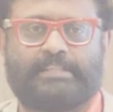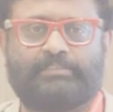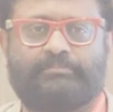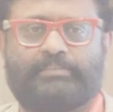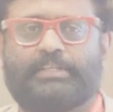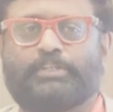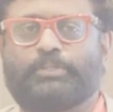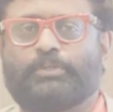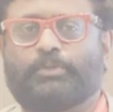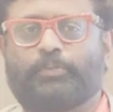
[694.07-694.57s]

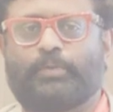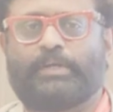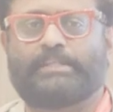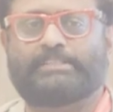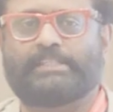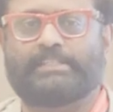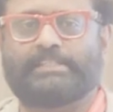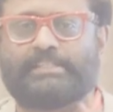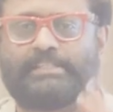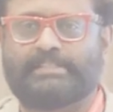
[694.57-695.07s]
son went to
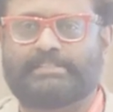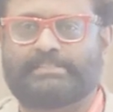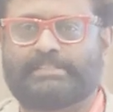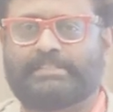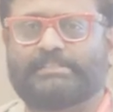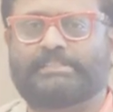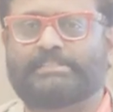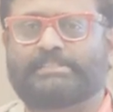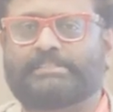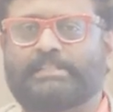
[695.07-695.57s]
US and he
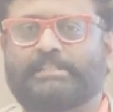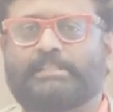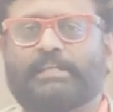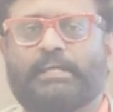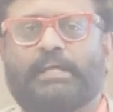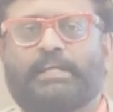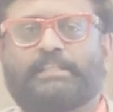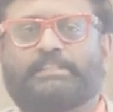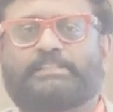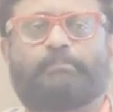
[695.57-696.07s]
suggested.
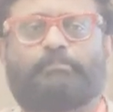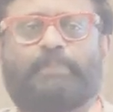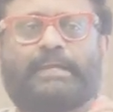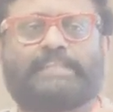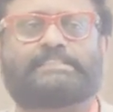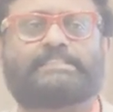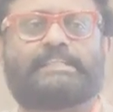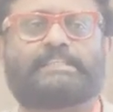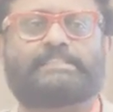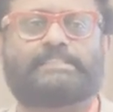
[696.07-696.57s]
This is the
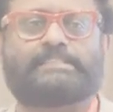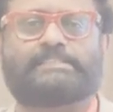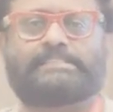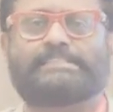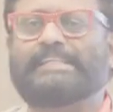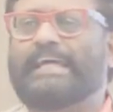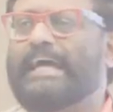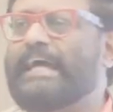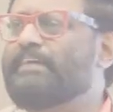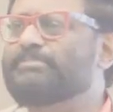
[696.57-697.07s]
best
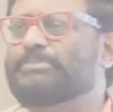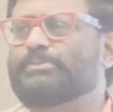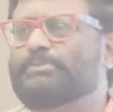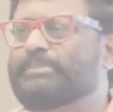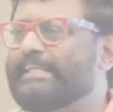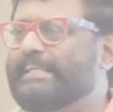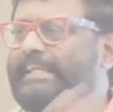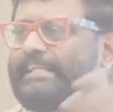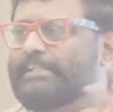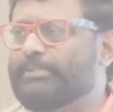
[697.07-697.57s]
agency have.
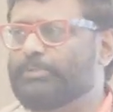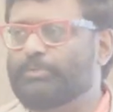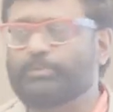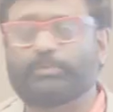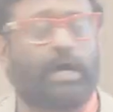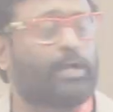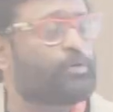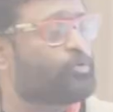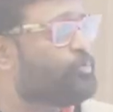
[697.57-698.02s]
So they get into the